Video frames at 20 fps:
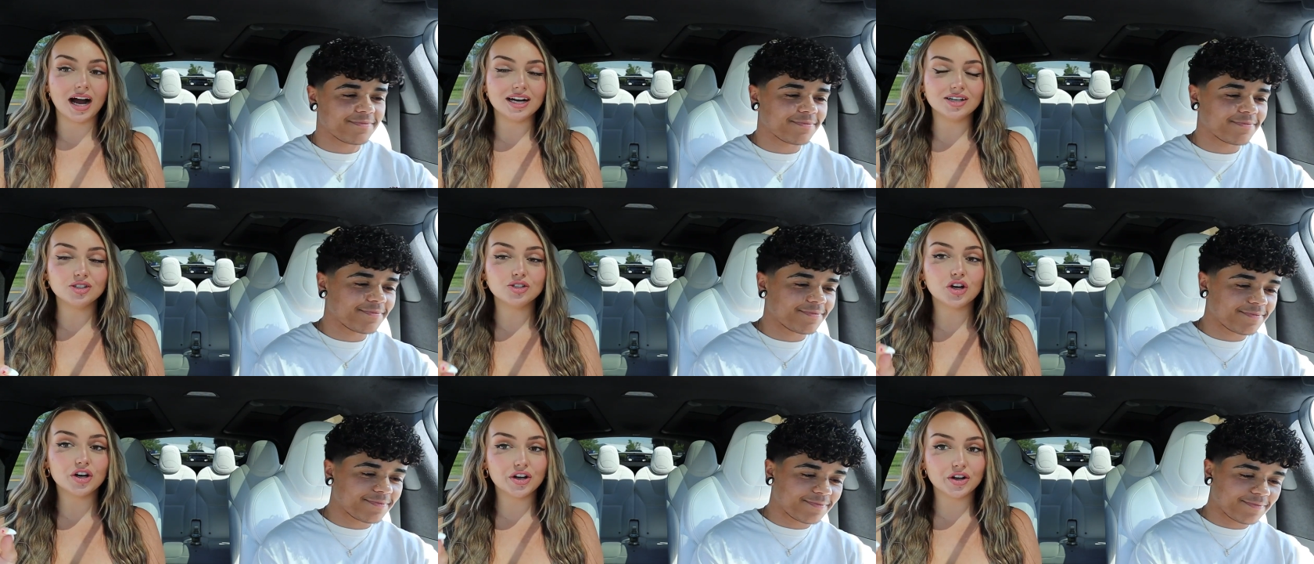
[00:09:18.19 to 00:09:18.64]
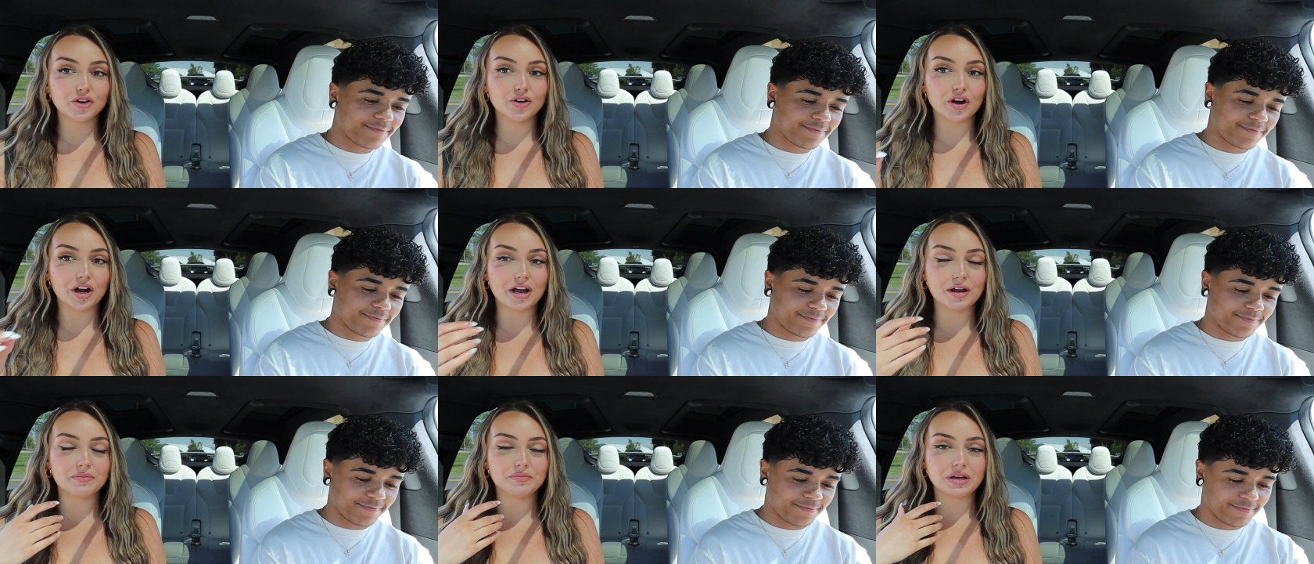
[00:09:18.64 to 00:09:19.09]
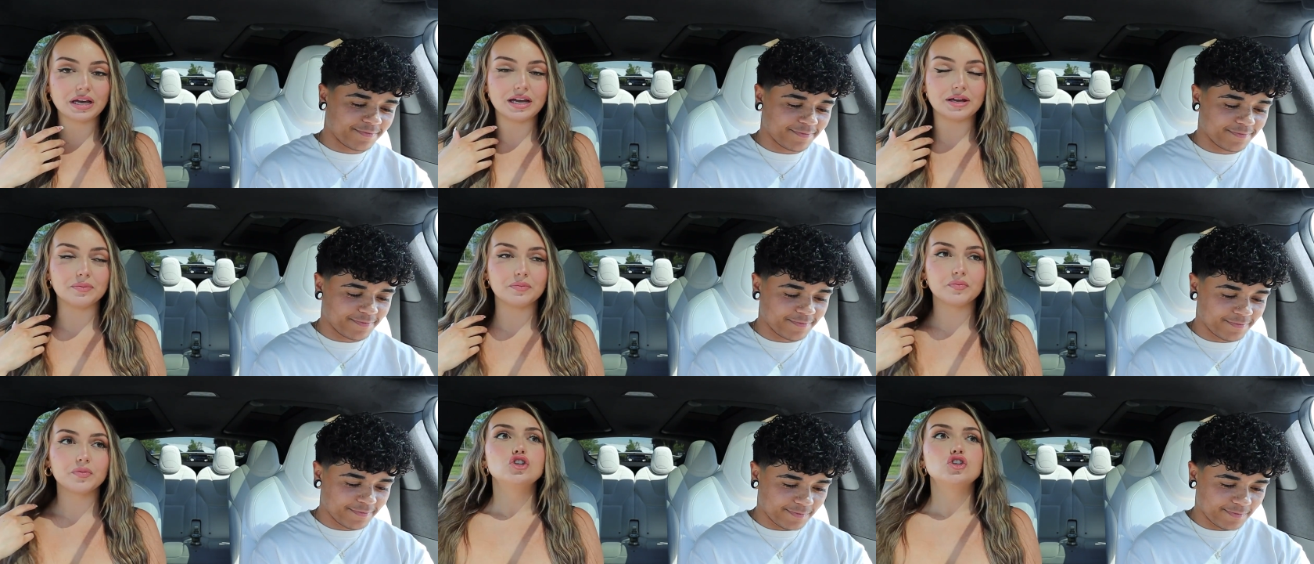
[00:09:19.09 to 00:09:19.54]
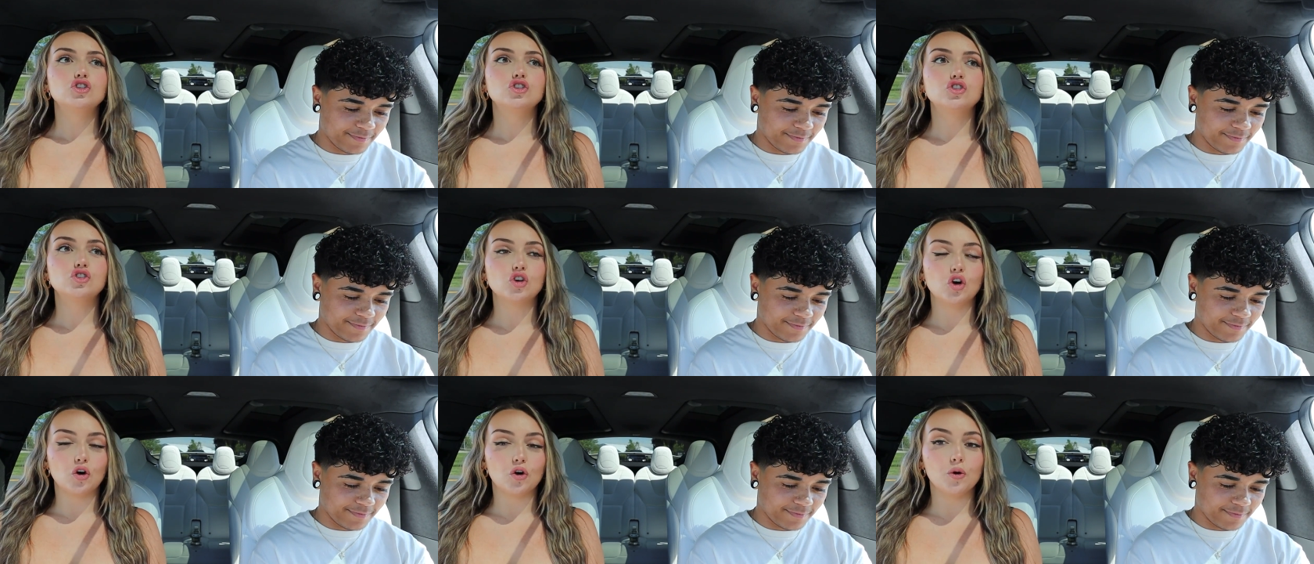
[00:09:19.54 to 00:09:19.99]
Speaker 1: I started cramping
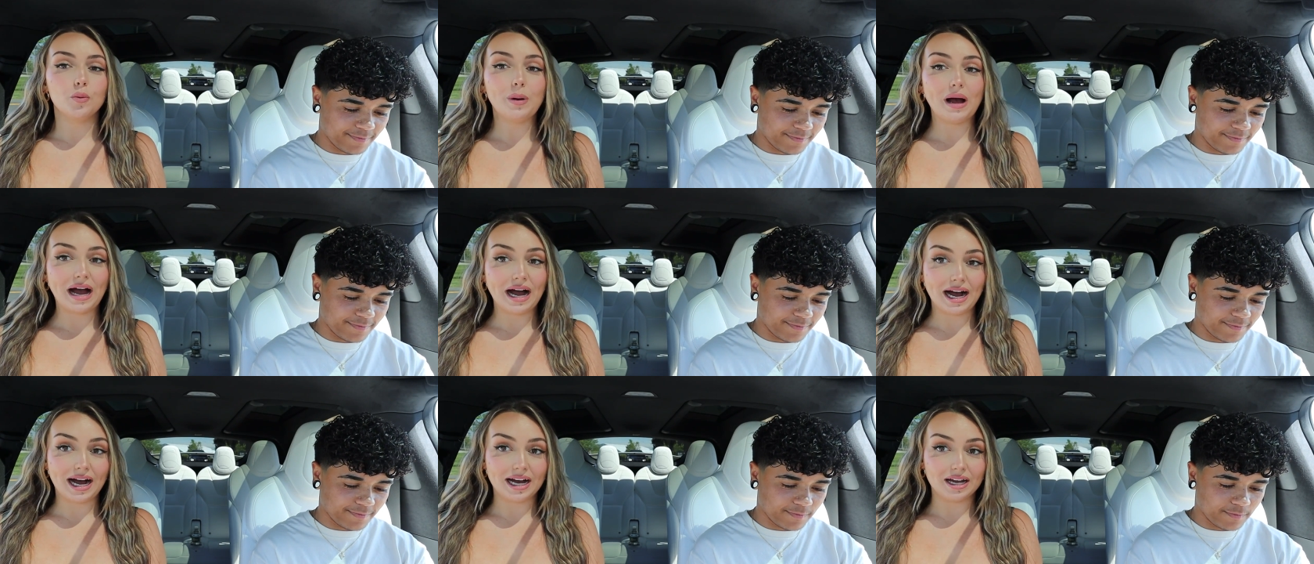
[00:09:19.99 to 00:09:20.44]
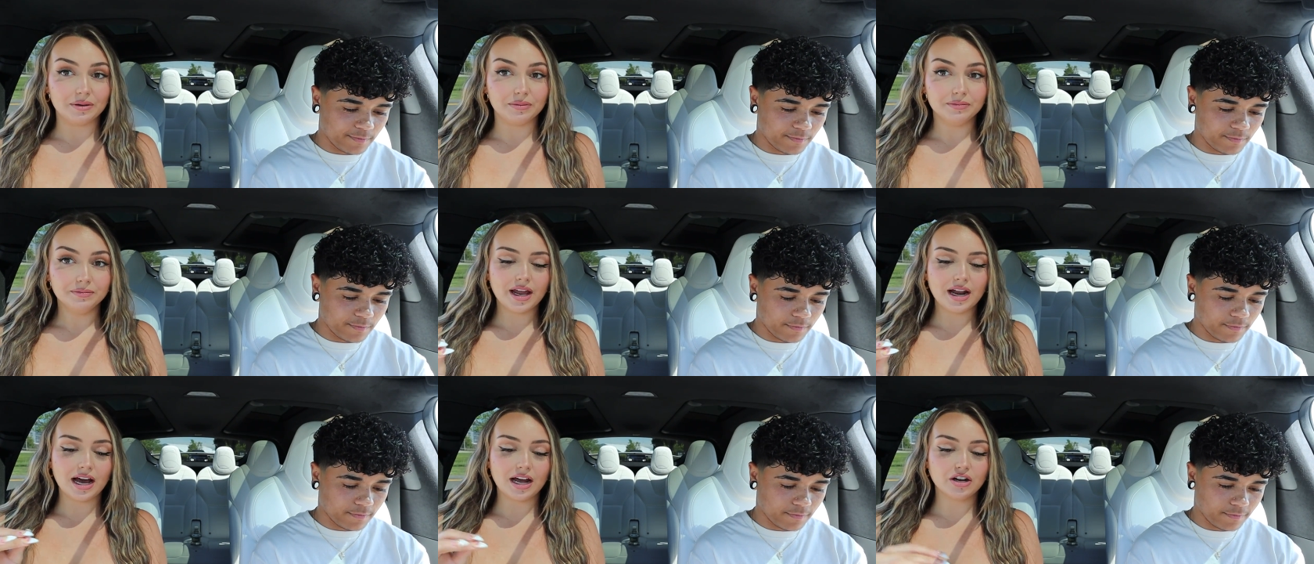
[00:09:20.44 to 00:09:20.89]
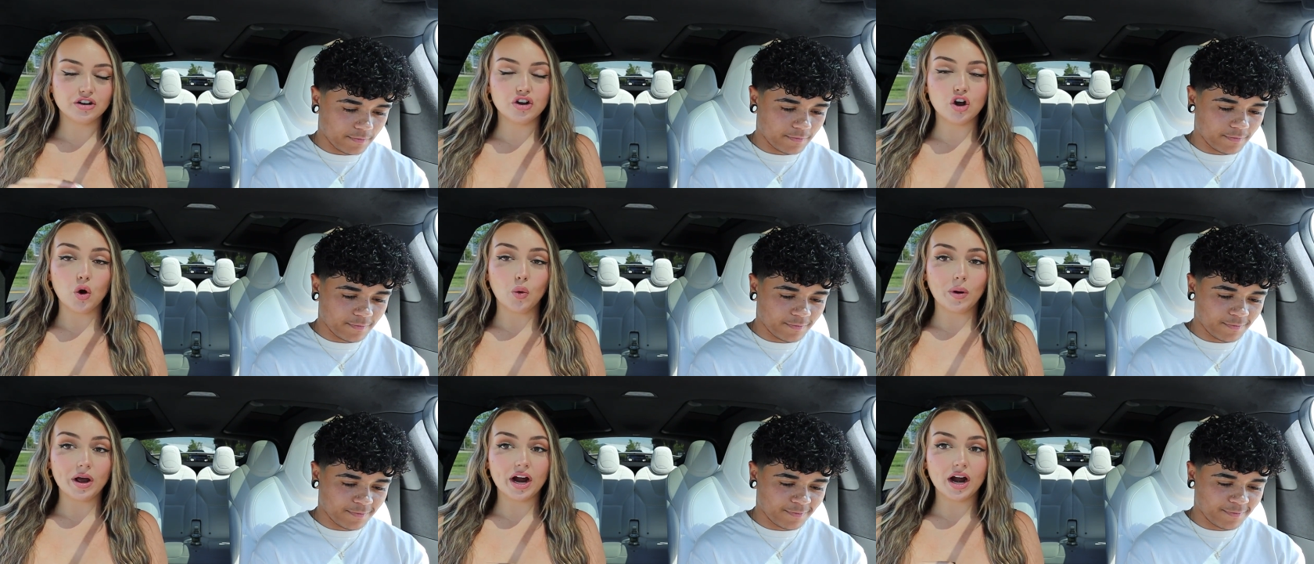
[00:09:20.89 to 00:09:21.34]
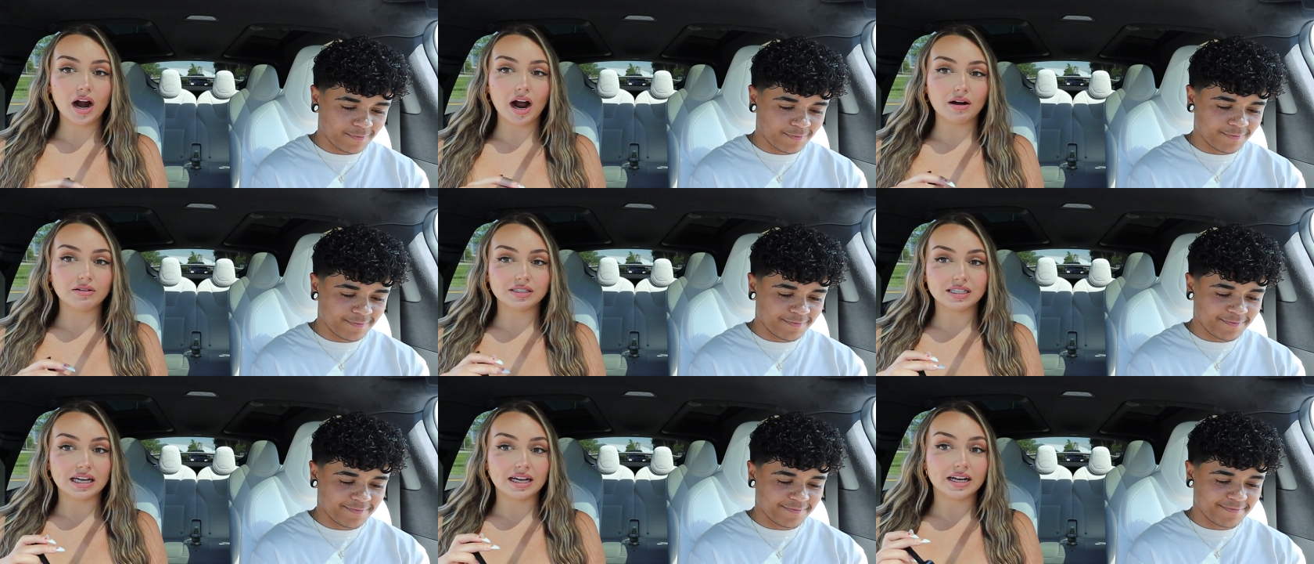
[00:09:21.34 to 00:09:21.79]
so bad. And out of nowhere, I
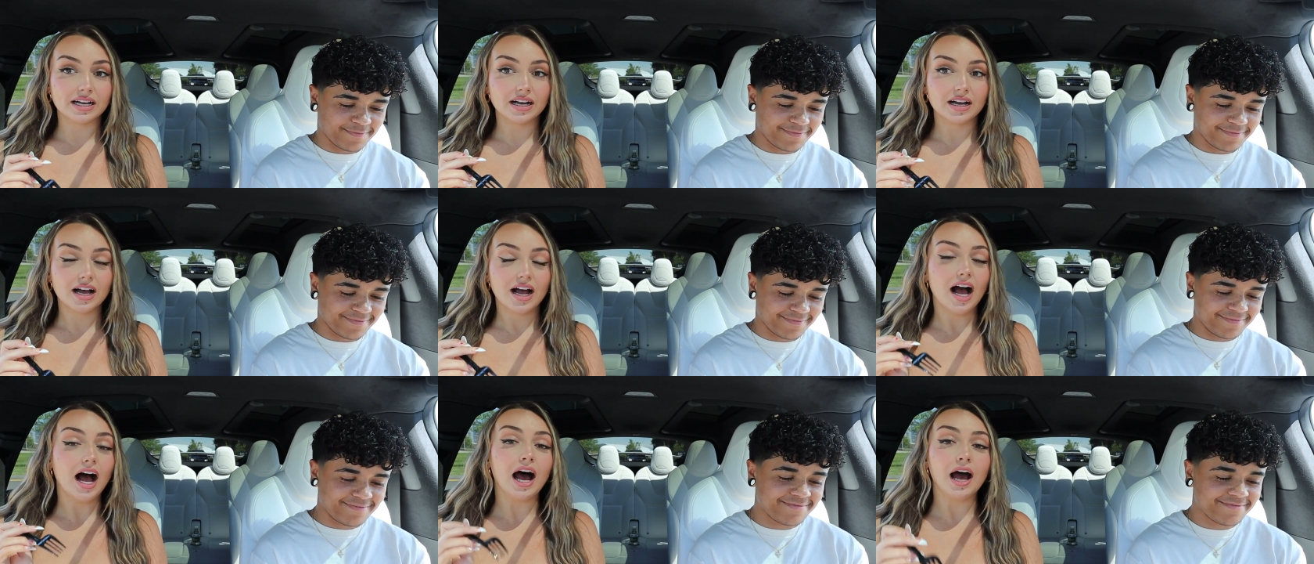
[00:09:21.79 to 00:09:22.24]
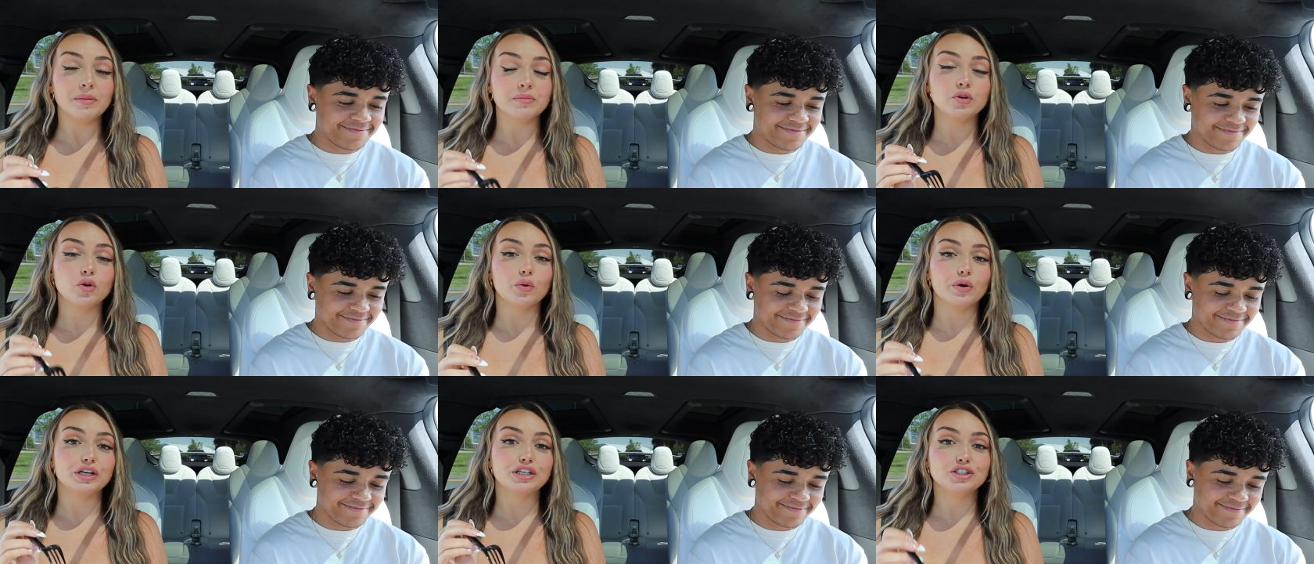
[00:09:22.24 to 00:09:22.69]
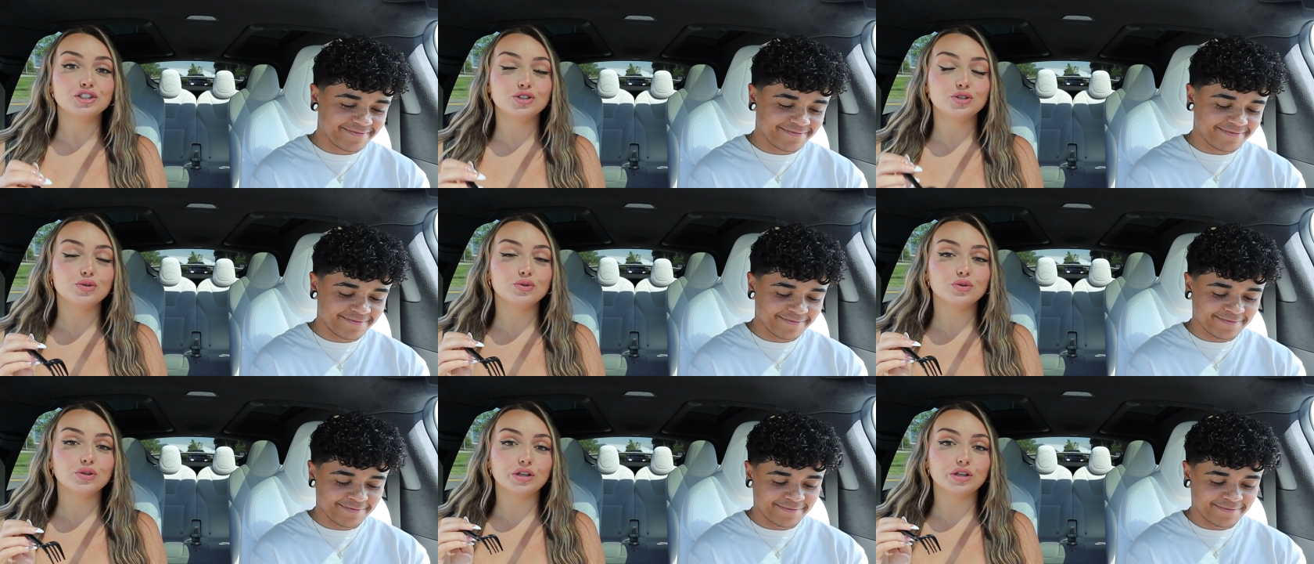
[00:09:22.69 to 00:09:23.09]
was like, I'm going to